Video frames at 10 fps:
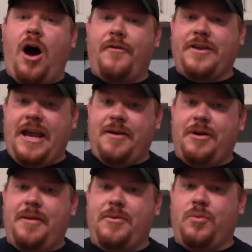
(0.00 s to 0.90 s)

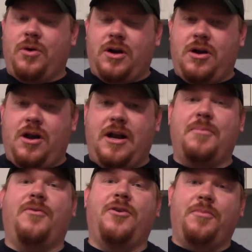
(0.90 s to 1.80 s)
camera, I've been working on it. I'm
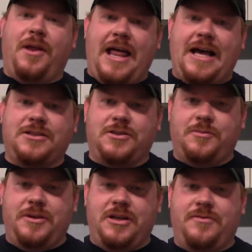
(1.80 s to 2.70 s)
gonna film the last little
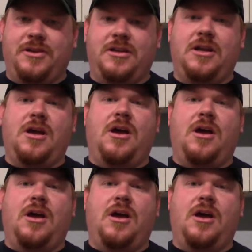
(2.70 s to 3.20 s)
bit of it.